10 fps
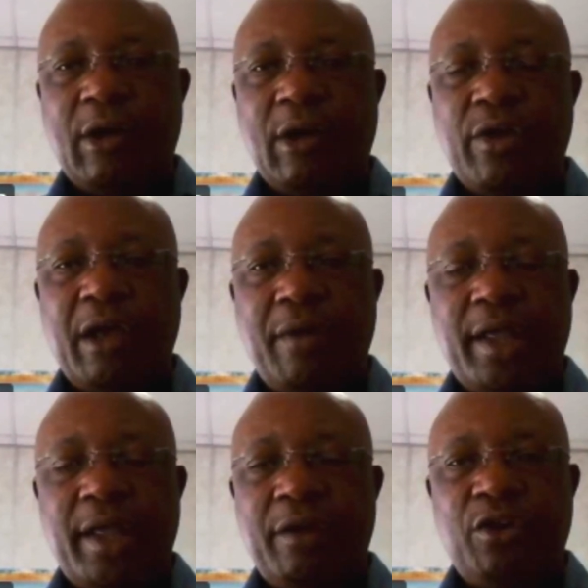All the
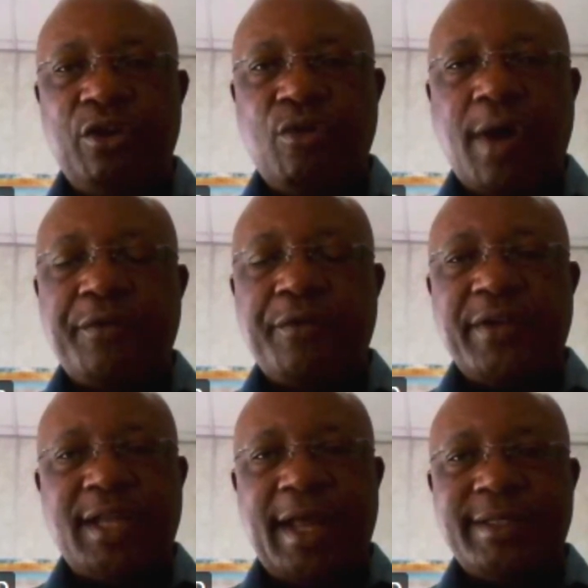way, you look at
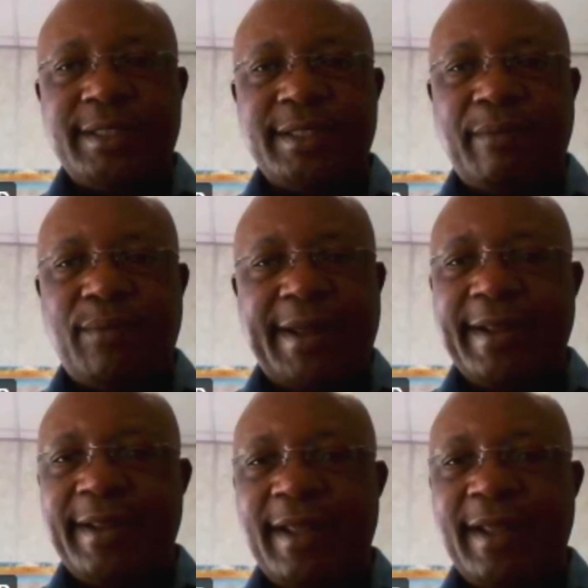fertilizer supply,